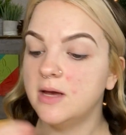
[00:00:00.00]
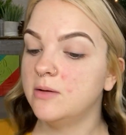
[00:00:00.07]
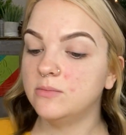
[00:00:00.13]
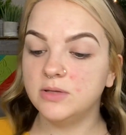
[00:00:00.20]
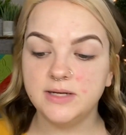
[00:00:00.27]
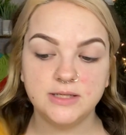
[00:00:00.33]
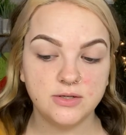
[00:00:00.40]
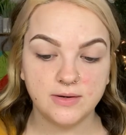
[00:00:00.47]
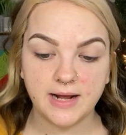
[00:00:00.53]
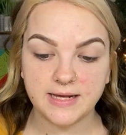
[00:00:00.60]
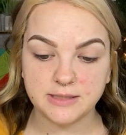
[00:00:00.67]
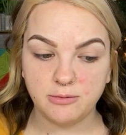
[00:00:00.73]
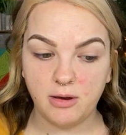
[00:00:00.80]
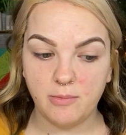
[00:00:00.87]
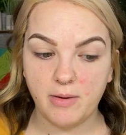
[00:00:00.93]
Please don't
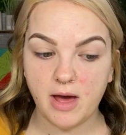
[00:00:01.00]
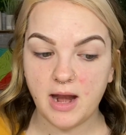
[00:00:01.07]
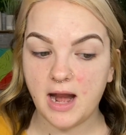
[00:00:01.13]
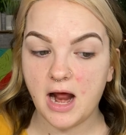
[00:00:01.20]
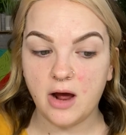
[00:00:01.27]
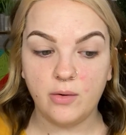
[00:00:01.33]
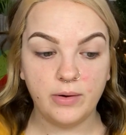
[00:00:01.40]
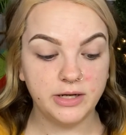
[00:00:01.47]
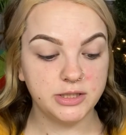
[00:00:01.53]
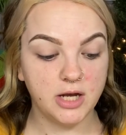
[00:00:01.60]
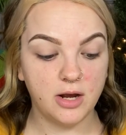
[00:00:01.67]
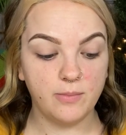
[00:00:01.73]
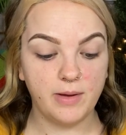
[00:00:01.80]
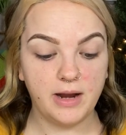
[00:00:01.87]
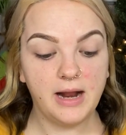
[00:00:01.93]
ask me about it. I don't want to talk
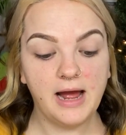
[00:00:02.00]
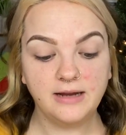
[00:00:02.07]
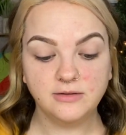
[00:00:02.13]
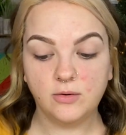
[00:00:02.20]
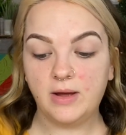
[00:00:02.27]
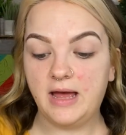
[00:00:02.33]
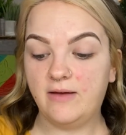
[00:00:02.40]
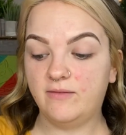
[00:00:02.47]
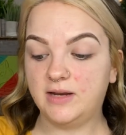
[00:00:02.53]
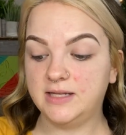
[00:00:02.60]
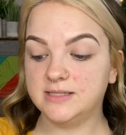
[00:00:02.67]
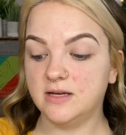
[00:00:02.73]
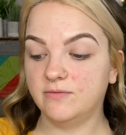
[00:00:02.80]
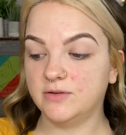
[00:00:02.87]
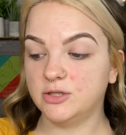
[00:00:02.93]
about it. I don't have any
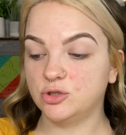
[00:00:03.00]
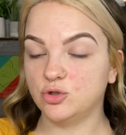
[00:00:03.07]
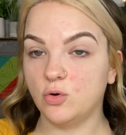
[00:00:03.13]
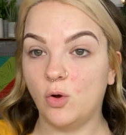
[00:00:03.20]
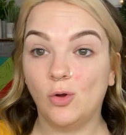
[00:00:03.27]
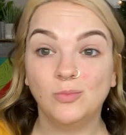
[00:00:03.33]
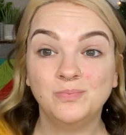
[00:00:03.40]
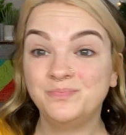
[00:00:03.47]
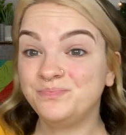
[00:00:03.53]
self-control.